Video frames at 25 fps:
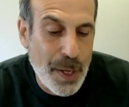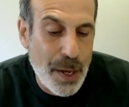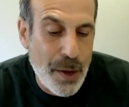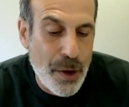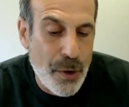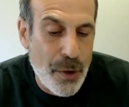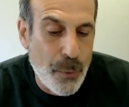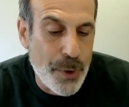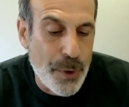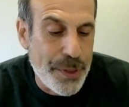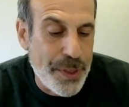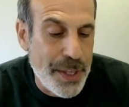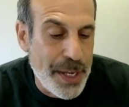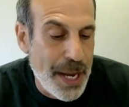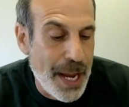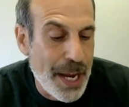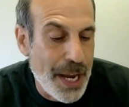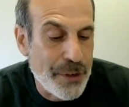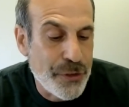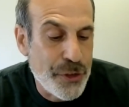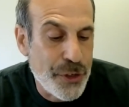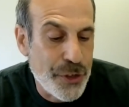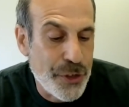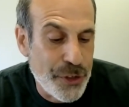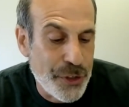with the
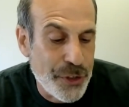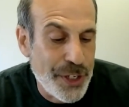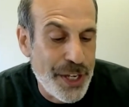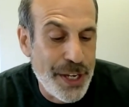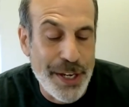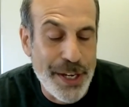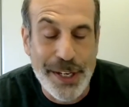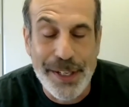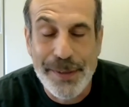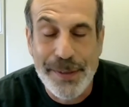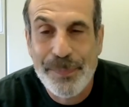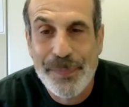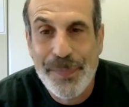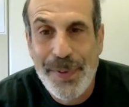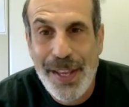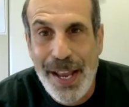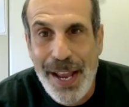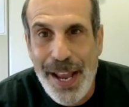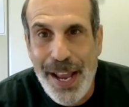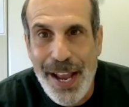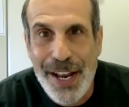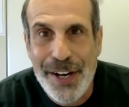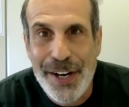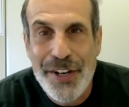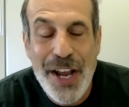answer key.
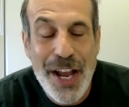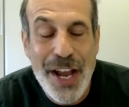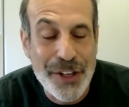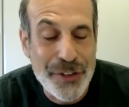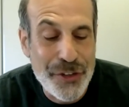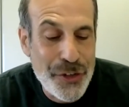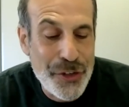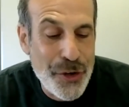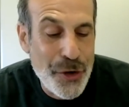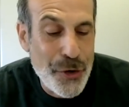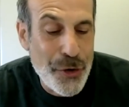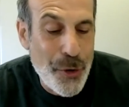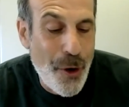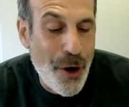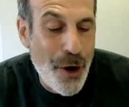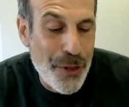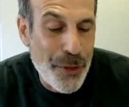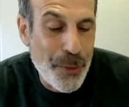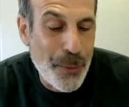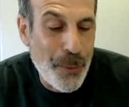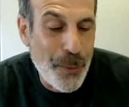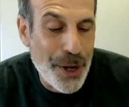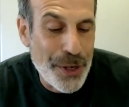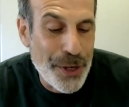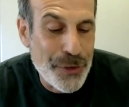And yes, you are
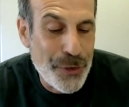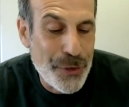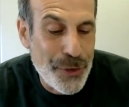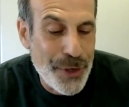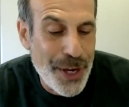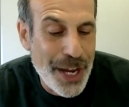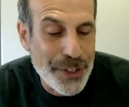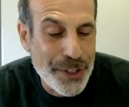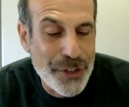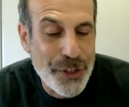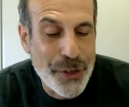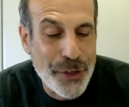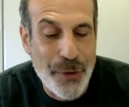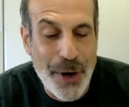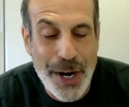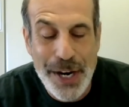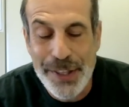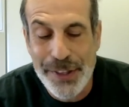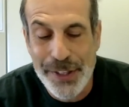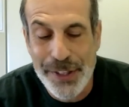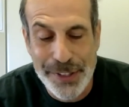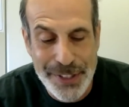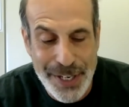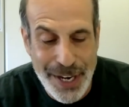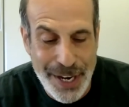the ones who get to
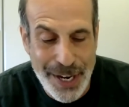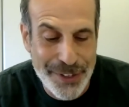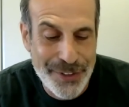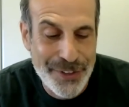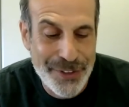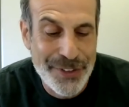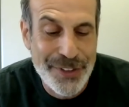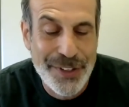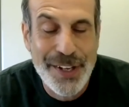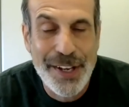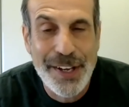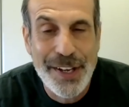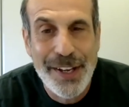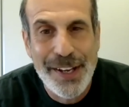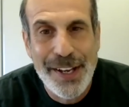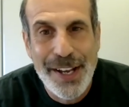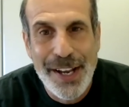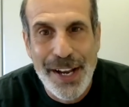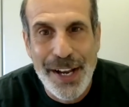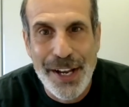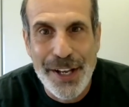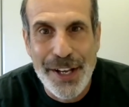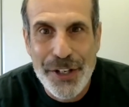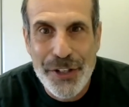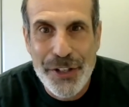grade the test.
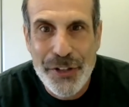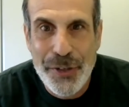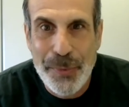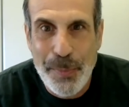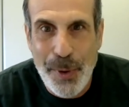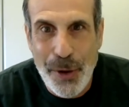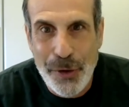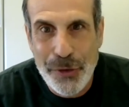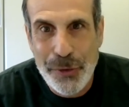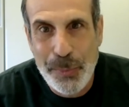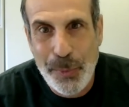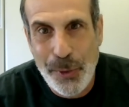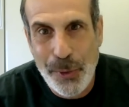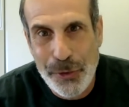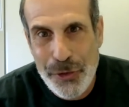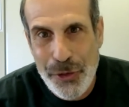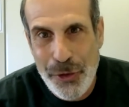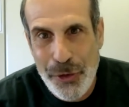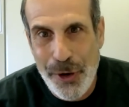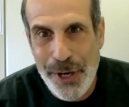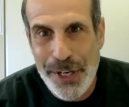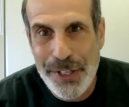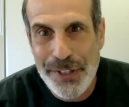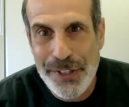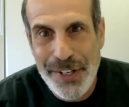It is a multiple
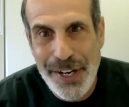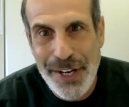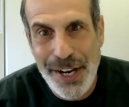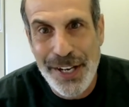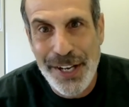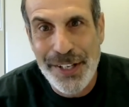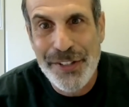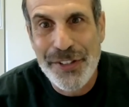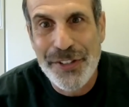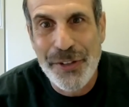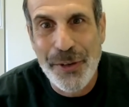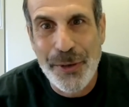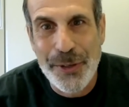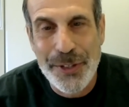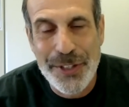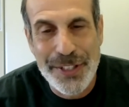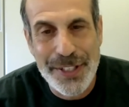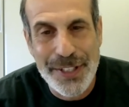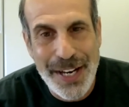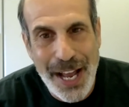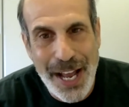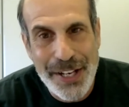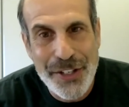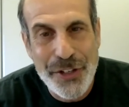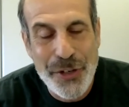choice test, so it's
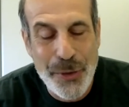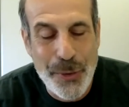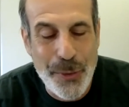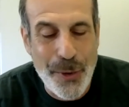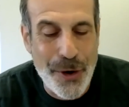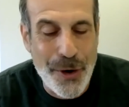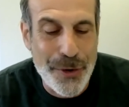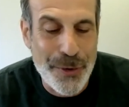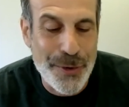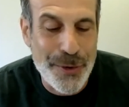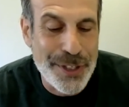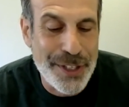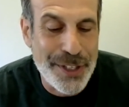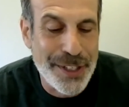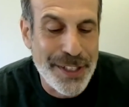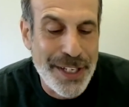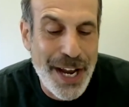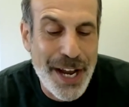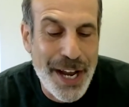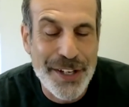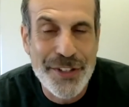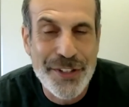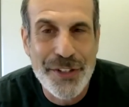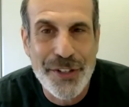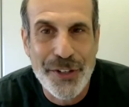not too onerous a
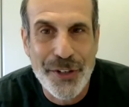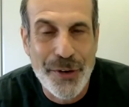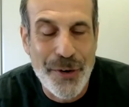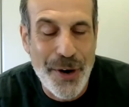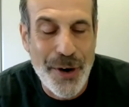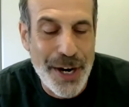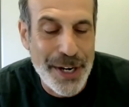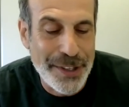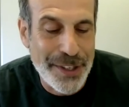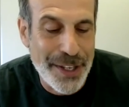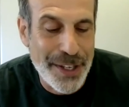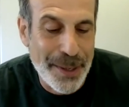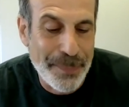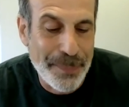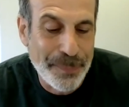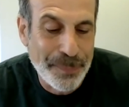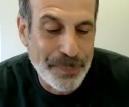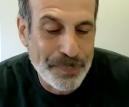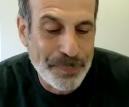task to grade them.